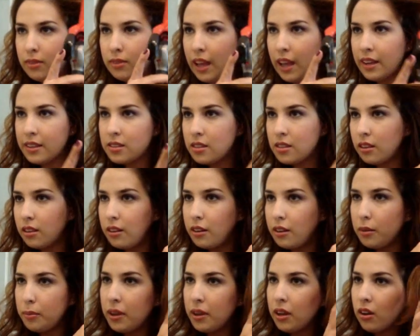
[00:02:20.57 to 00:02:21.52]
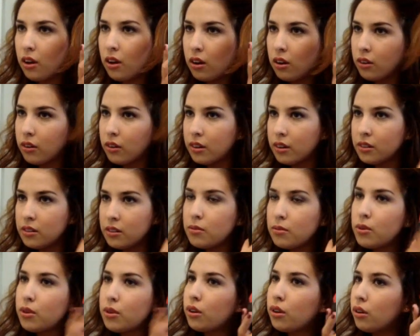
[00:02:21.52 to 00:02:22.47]
last a little bit longer and
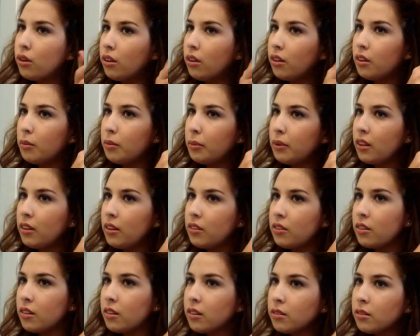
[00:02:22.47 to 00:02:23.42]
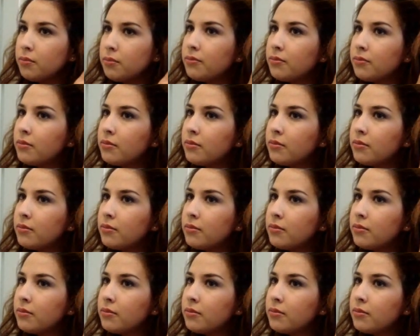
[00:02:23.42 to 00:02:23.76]
curl a little bit easier.